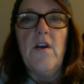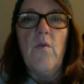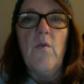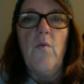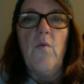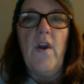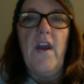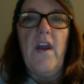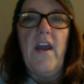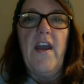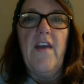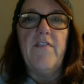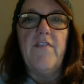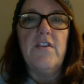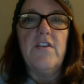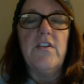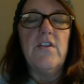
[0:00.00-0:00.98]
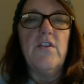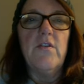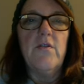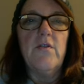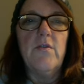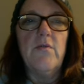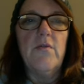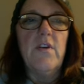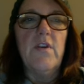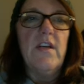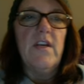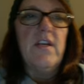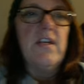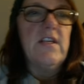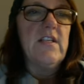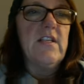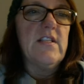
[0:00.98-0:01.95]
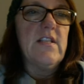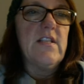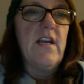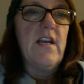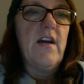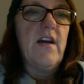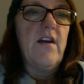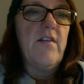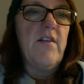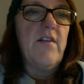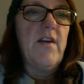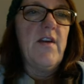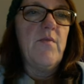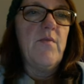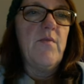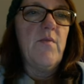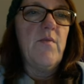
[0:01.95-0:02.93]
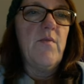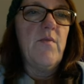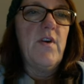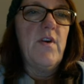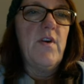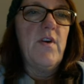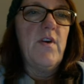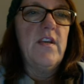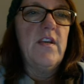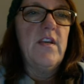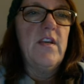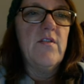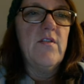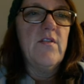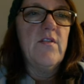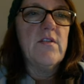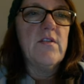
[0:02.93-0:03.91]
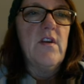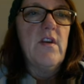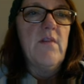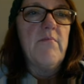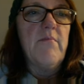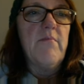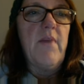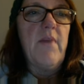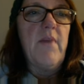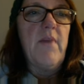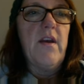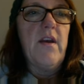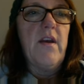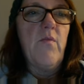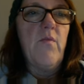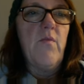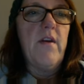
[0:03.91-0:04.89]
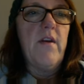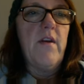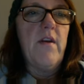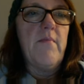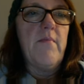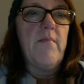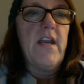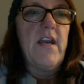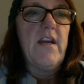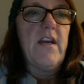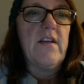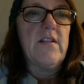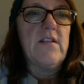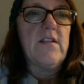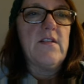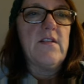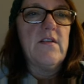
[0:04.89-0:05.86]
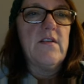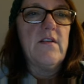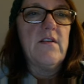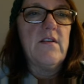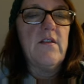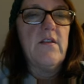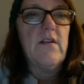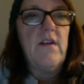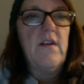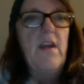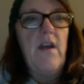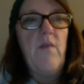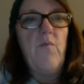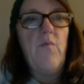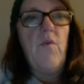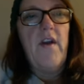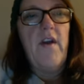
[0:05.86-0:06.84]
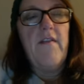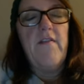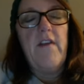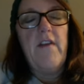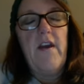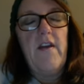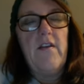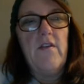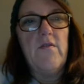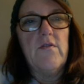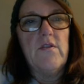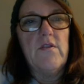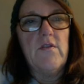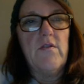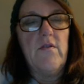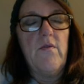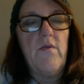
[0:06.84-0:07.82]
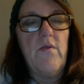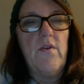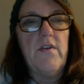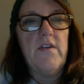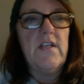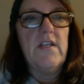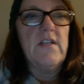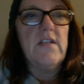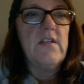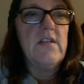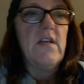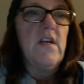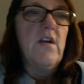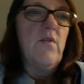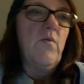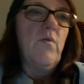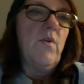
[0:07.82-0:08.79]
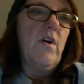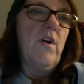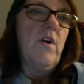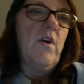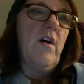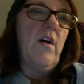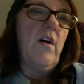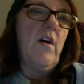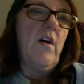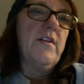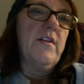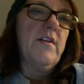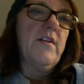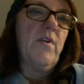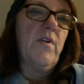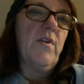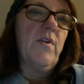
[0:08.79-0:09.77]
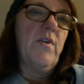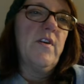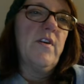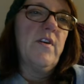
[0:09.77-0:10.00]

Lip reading: what I have to do is say, all right, well, here's one of my x and y values or coordinates. We'll call this point 1.